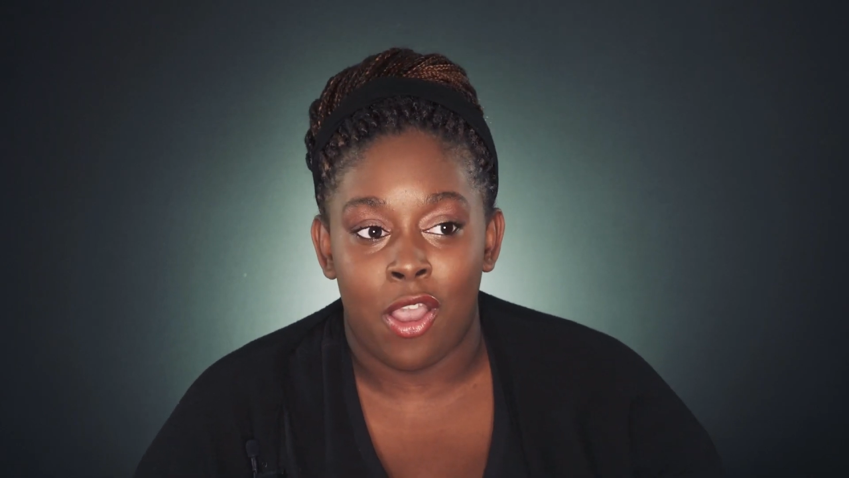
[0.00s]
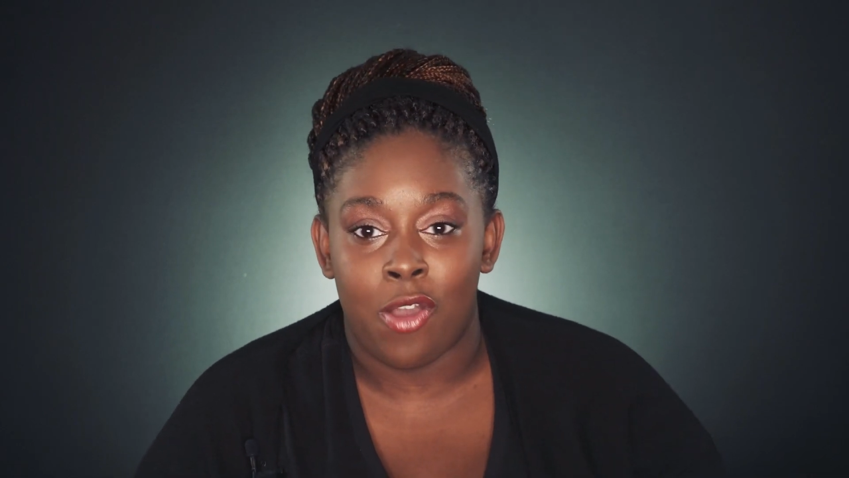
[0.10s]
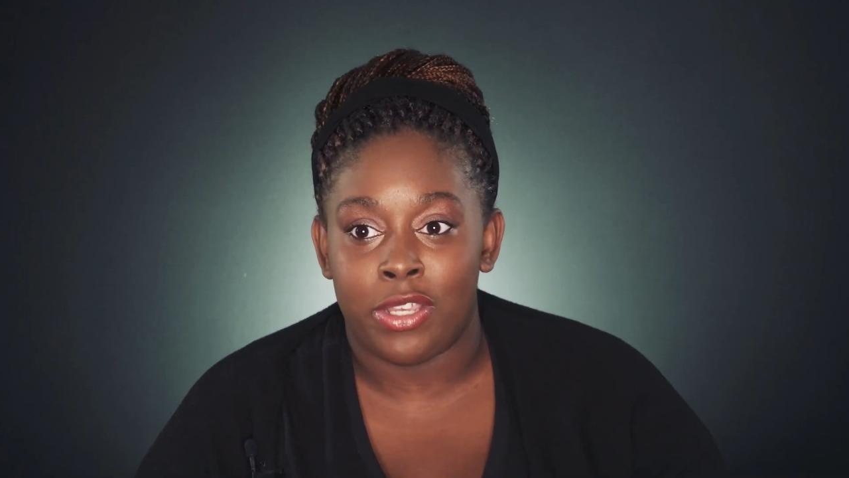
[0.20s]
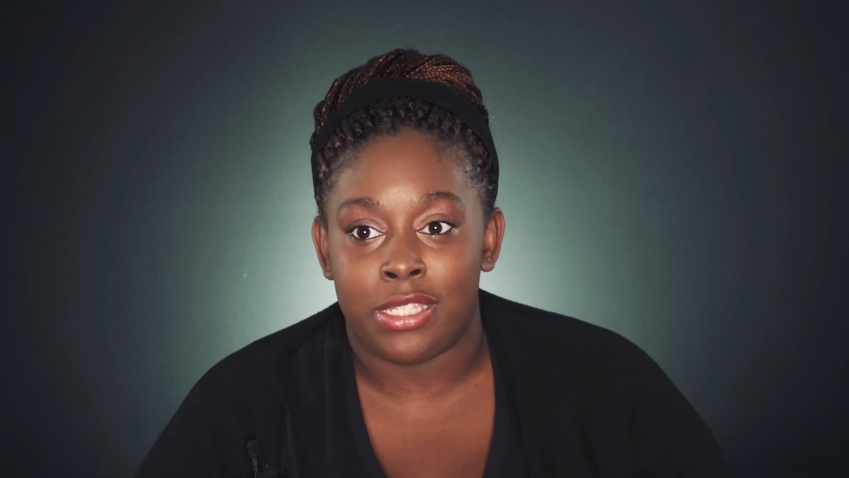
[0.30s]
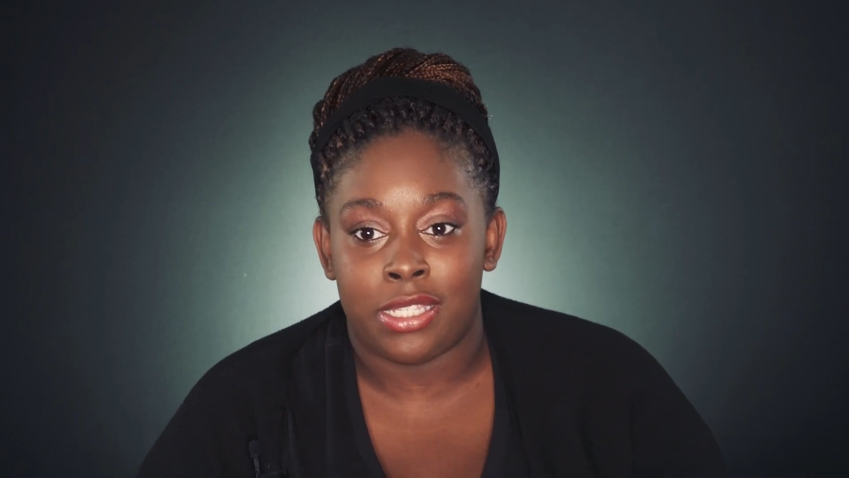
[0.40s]

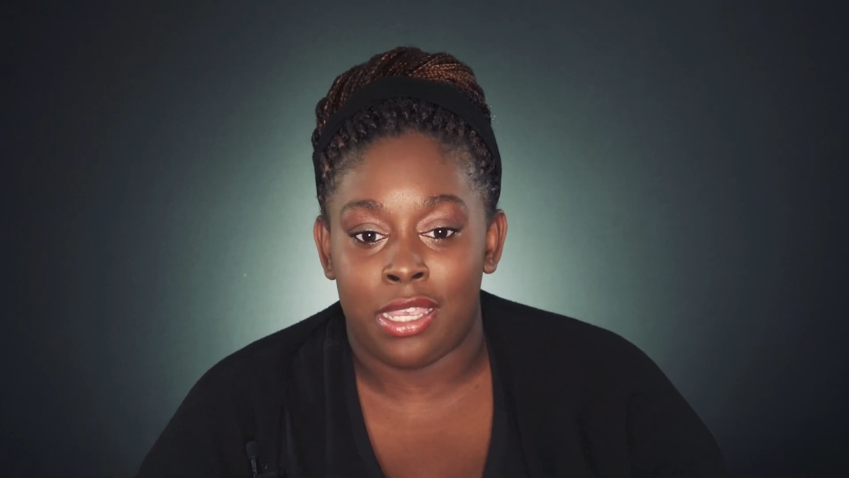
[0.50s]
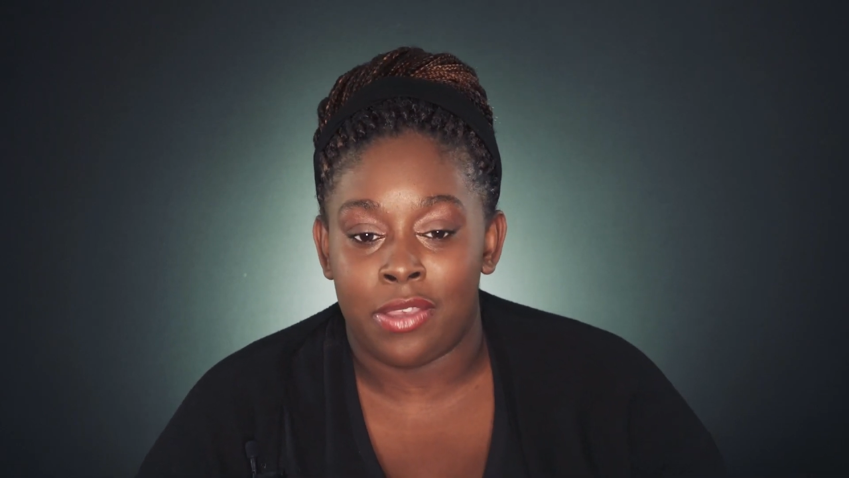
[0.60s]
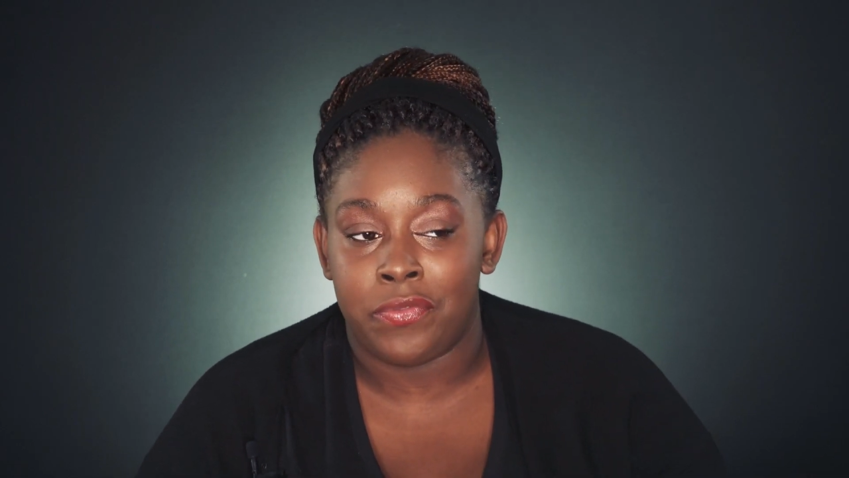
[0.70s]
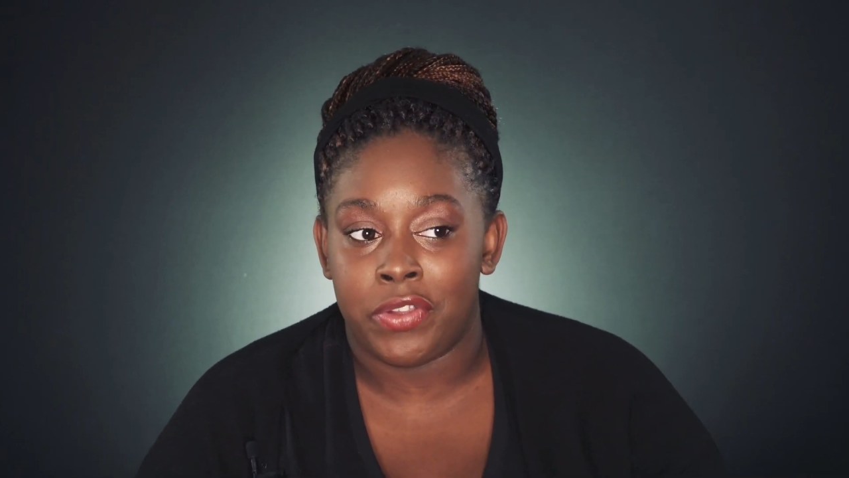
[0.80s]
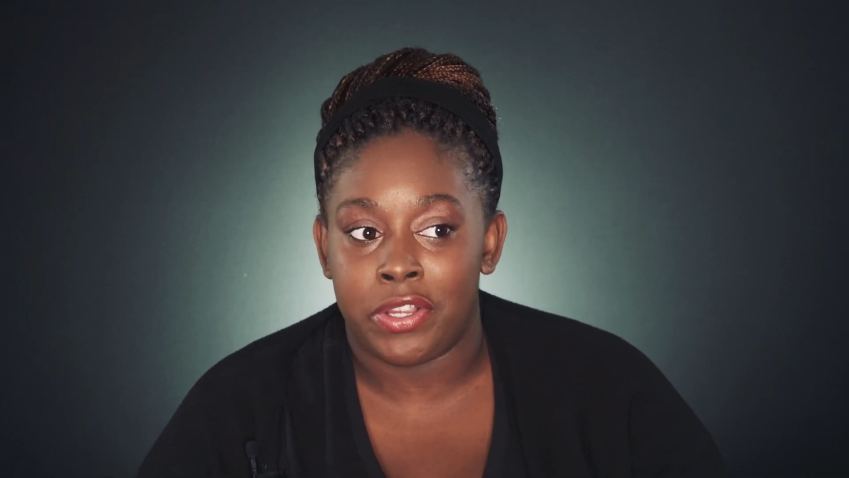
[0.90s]
always say
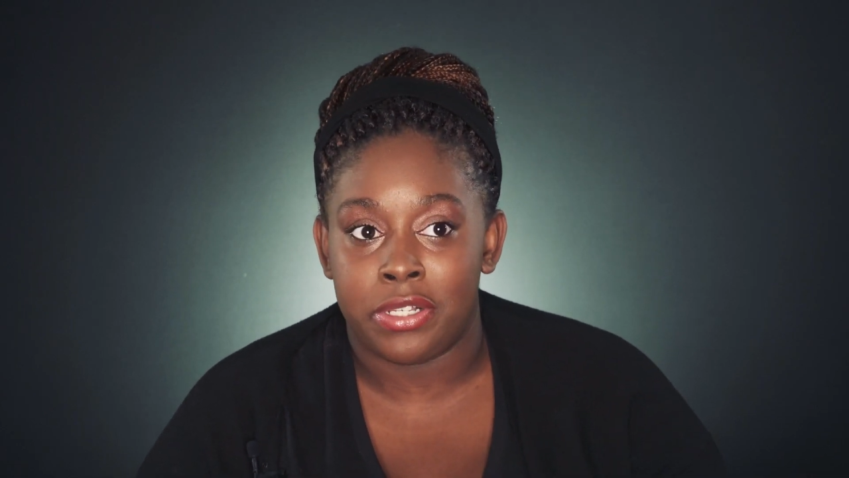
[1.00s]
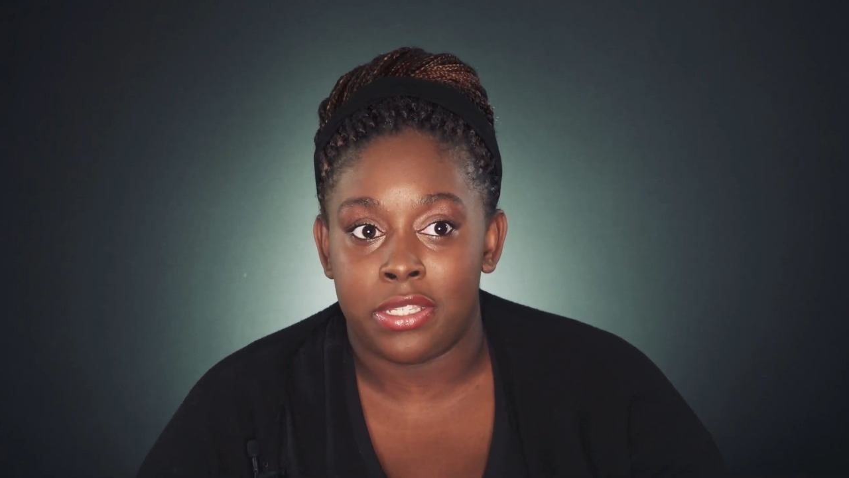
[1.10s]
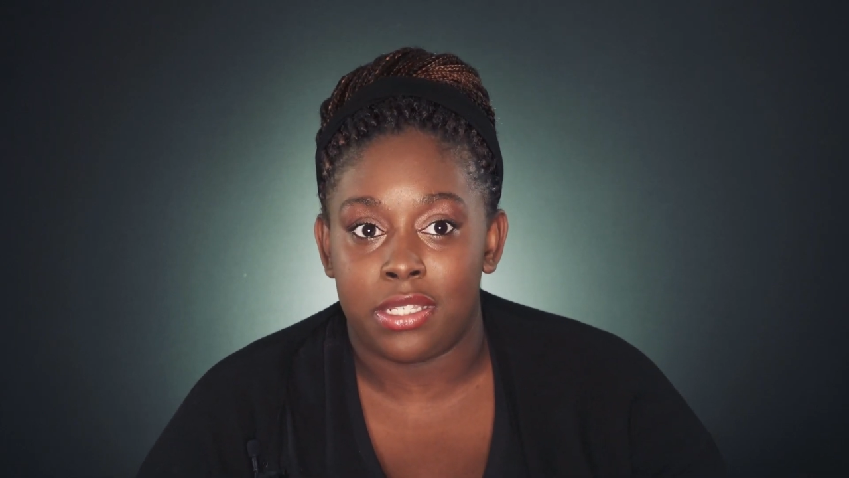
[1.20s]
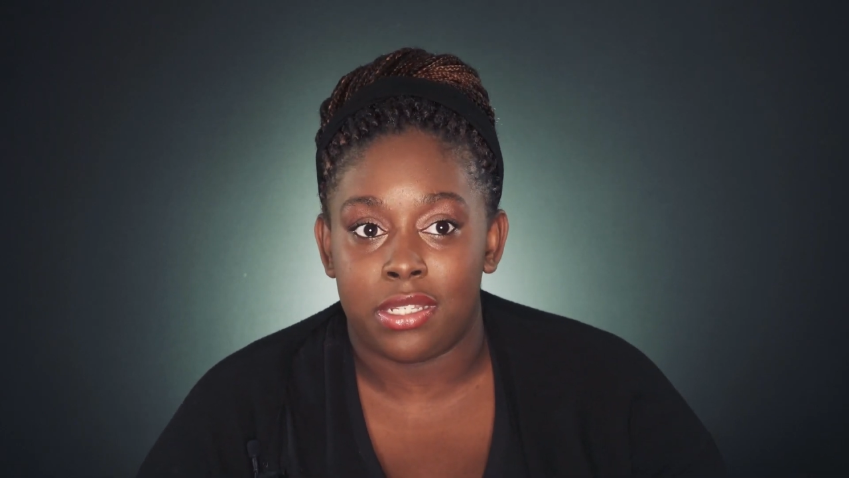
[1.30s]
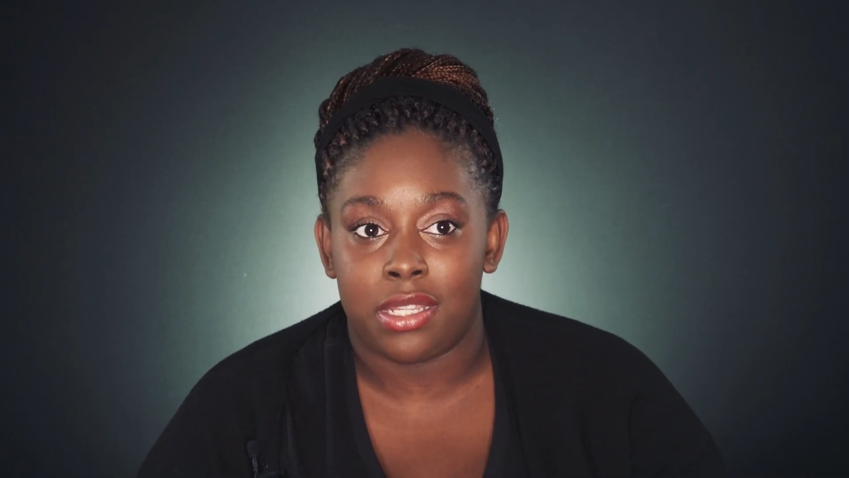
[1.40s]
him
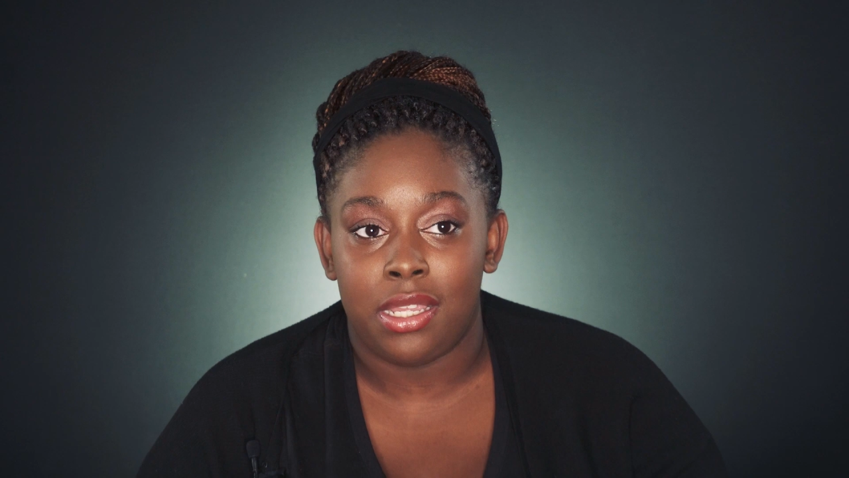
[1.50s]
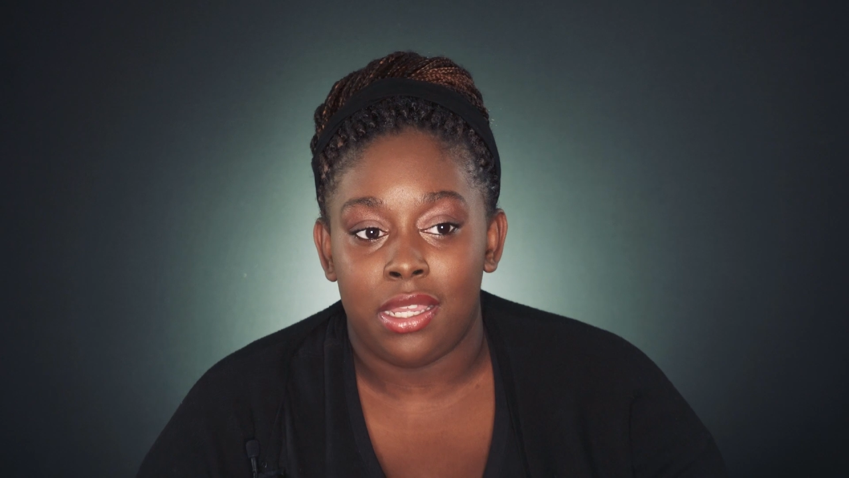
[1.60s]
first.